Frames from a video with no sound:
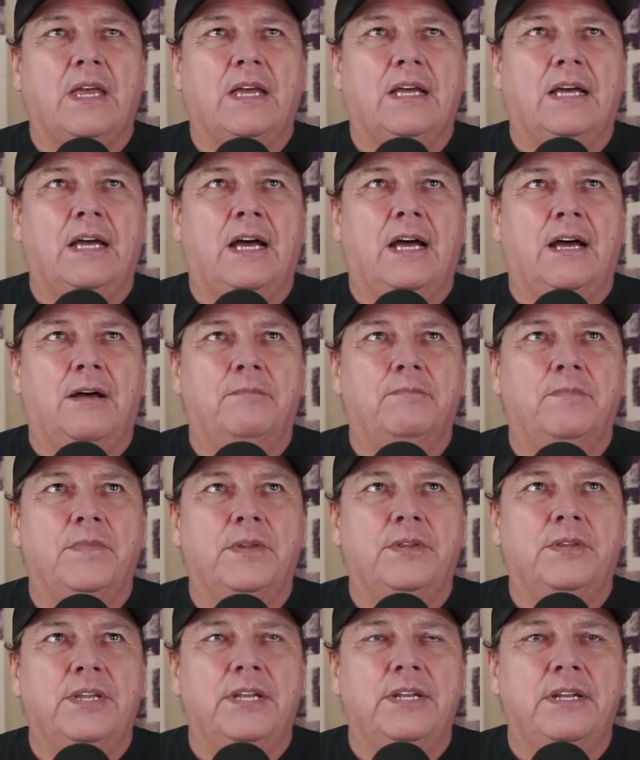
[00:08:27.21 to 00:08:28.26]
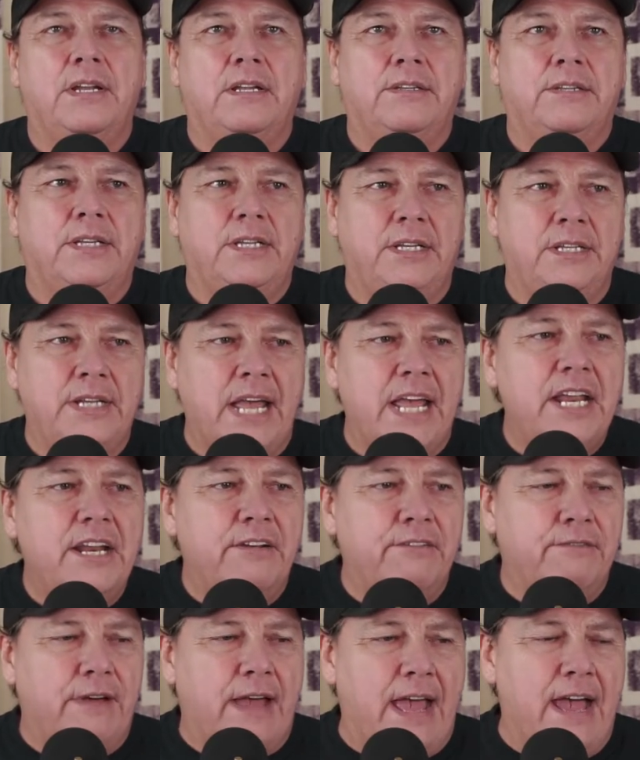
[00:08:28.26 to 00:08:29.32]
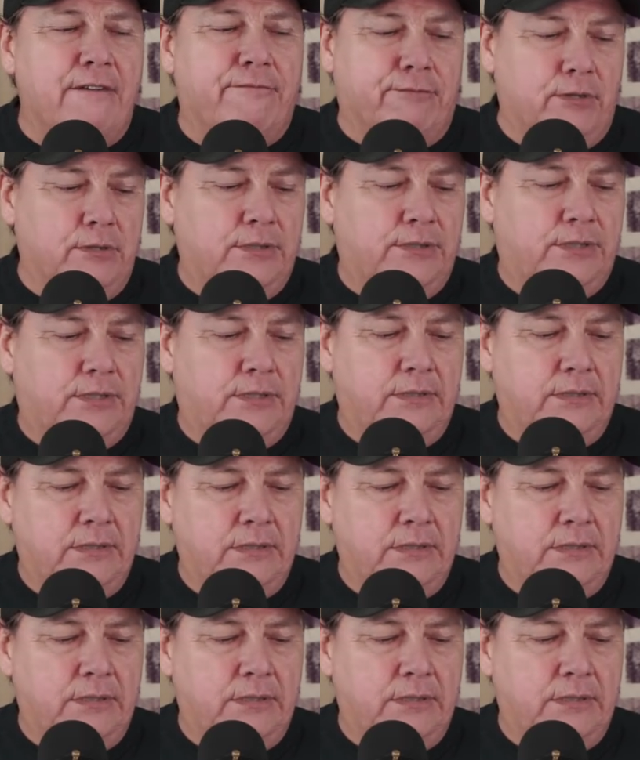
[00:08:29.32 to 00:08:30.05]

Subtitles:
the native efforts,